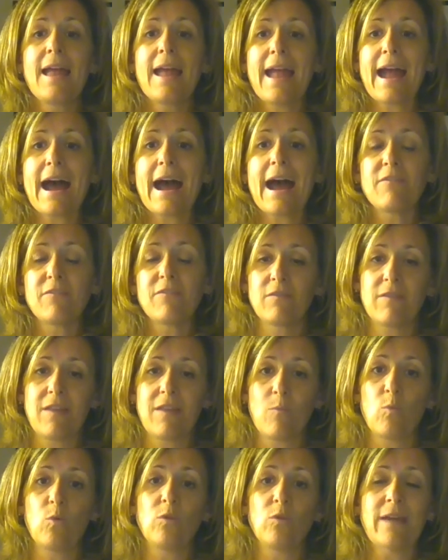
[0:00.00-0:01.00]
half of
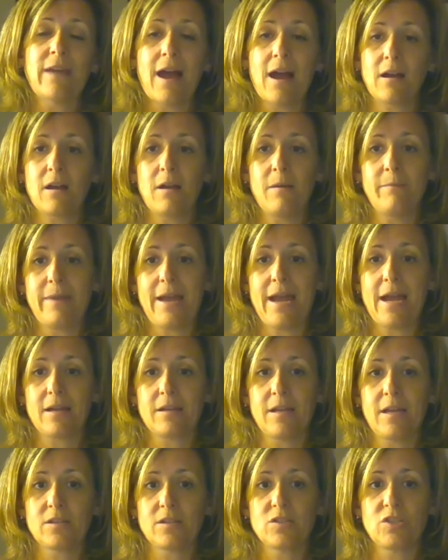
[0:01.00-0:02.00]
them will not come
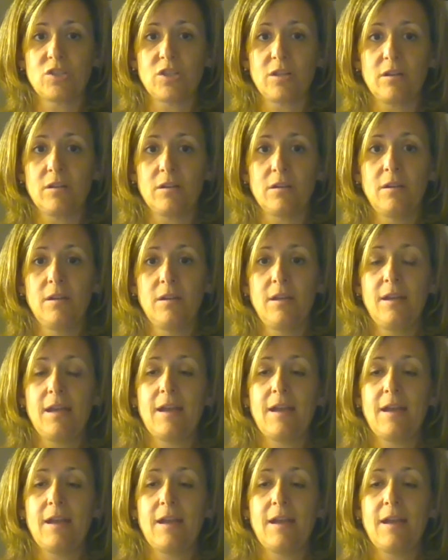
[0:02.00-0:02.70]
back next year.